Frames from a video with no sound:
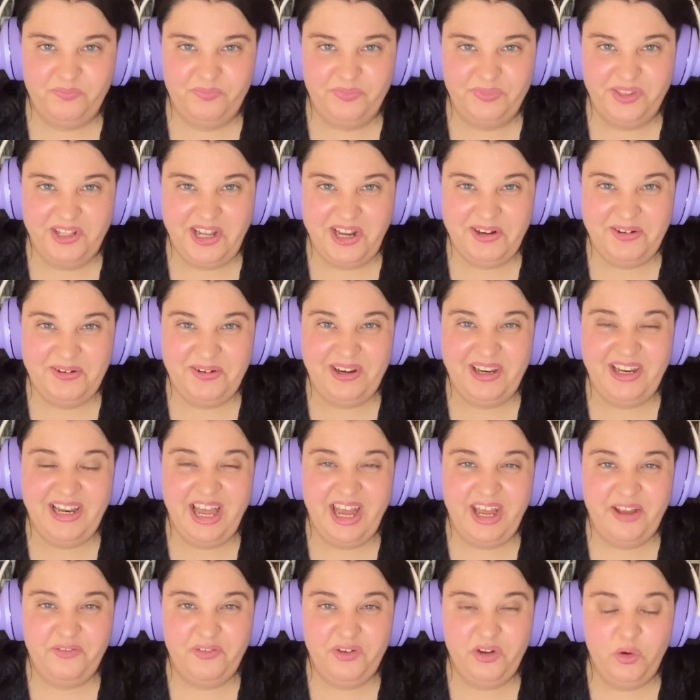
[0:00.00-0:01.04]
their good
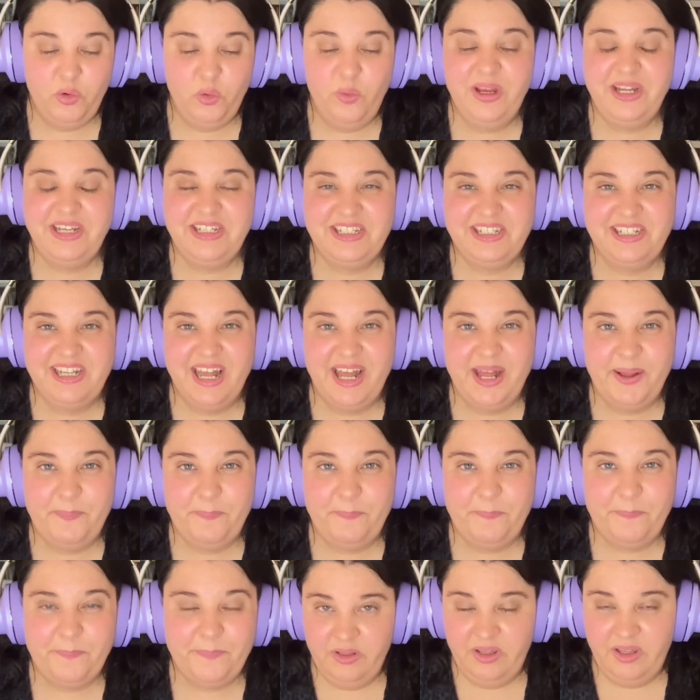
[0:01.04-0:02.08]
life awaits
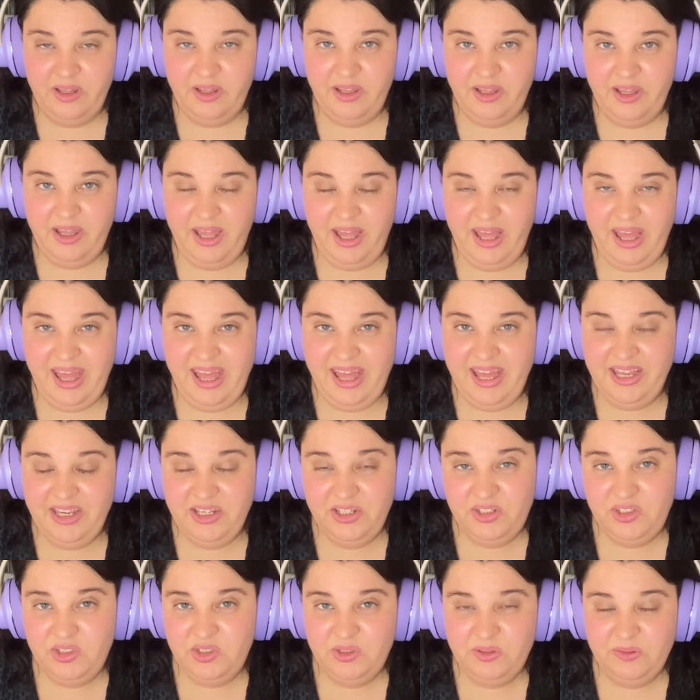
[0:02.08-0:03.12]
them.
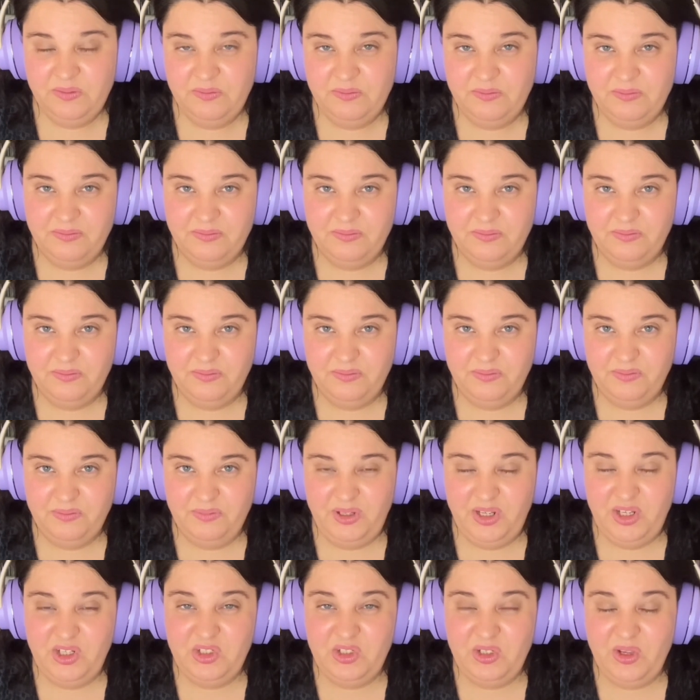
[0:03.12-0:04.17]
And
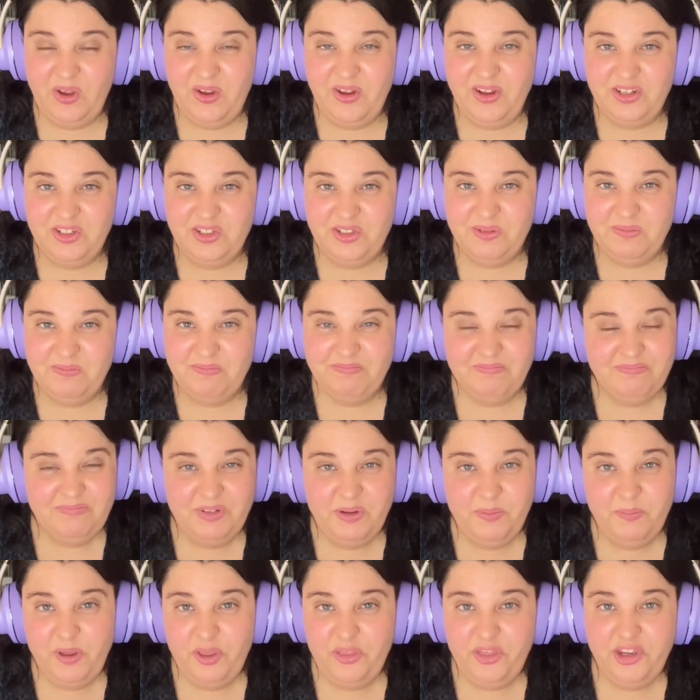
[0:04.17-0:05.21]
he taught
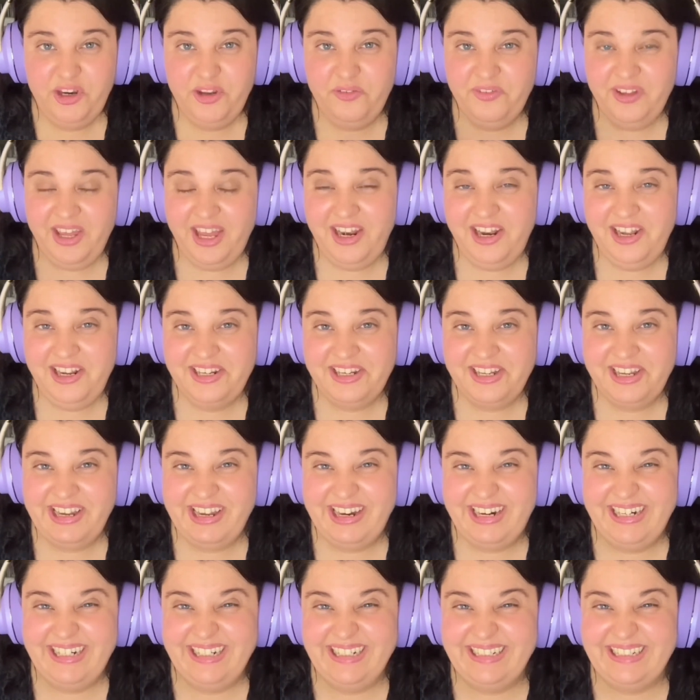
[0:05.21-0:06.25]
the method of getting
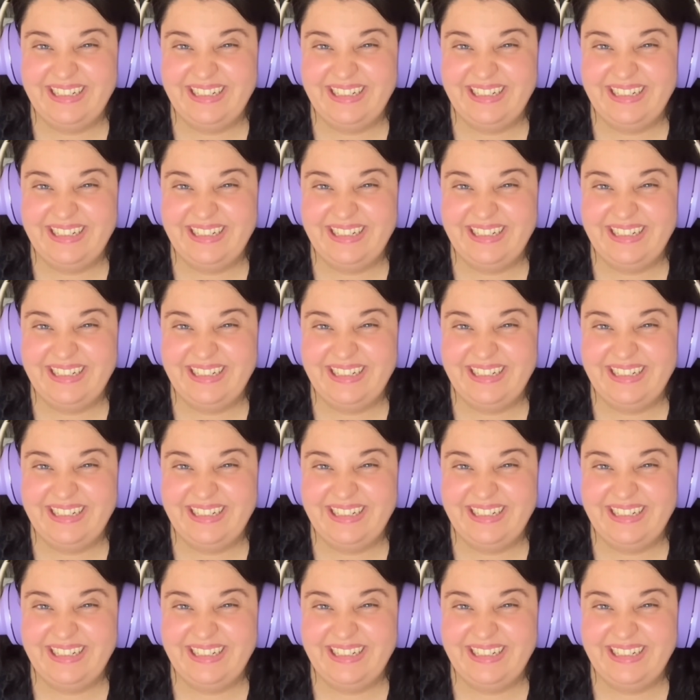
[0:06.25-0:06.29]
there.